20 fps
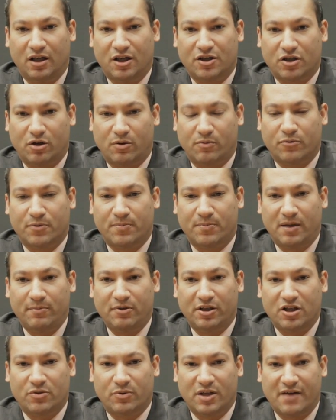So
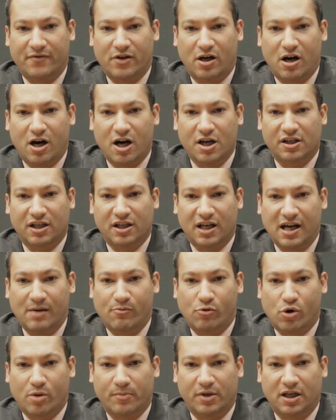Republicans will have a hard
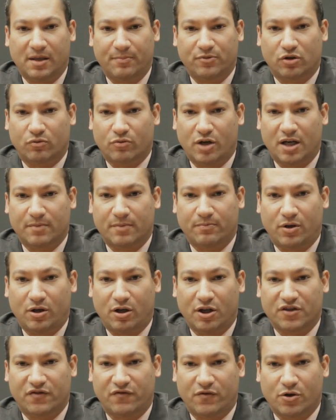time warming up to Ron
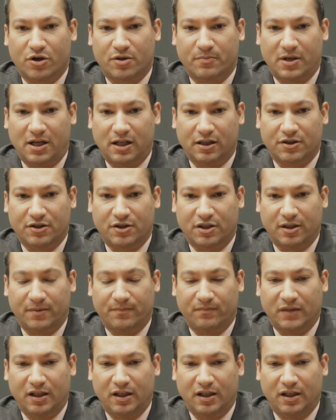Paul's foreign policy.